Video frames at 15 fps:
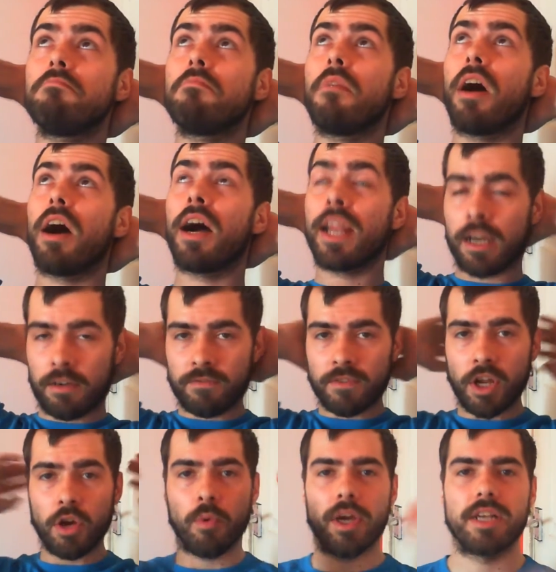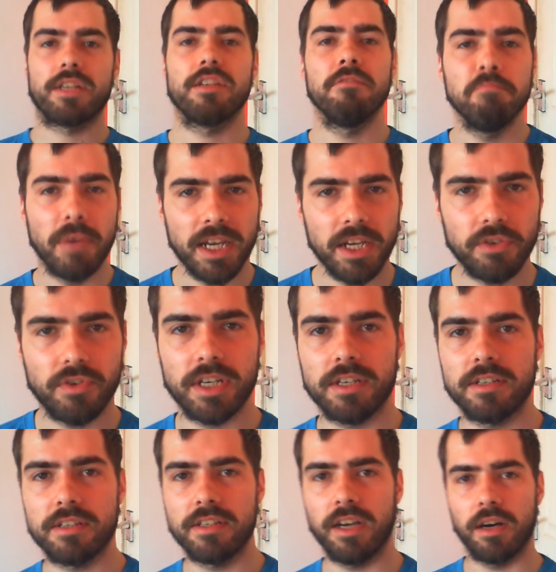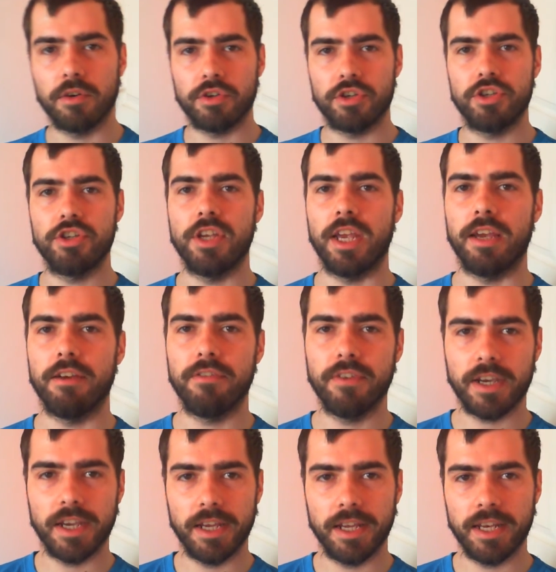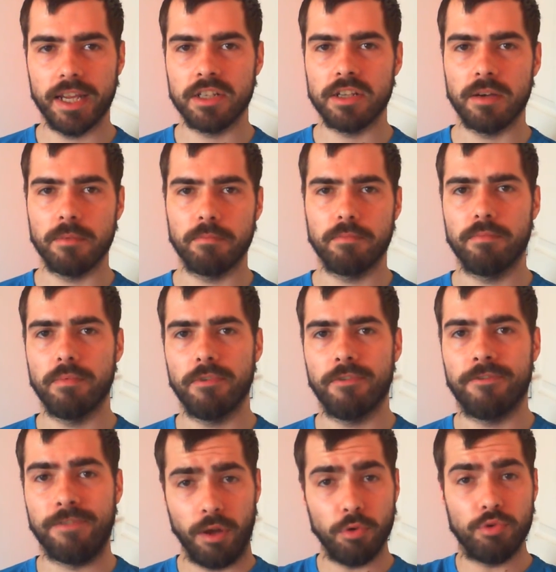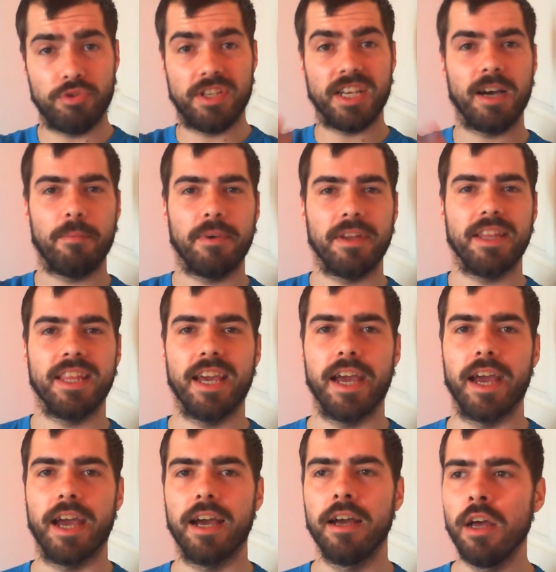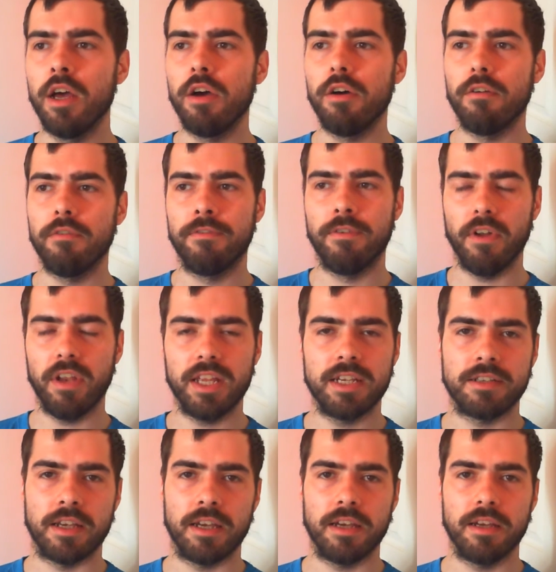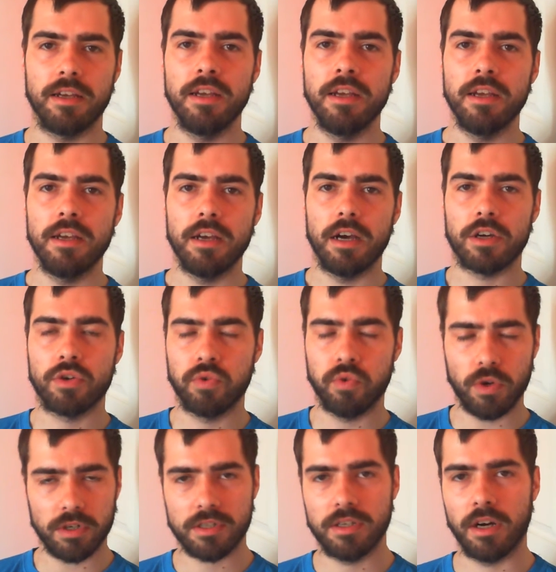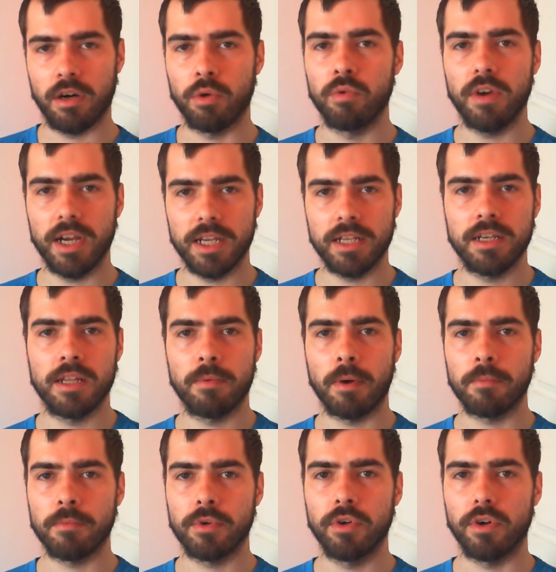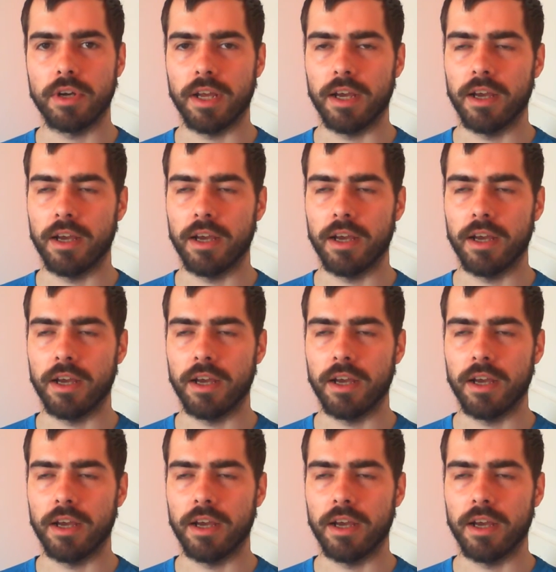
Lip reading: And out of nowhere, some Matrix style shit fucking ends up floating up in the air, volleys it across goal right into the bottom corner.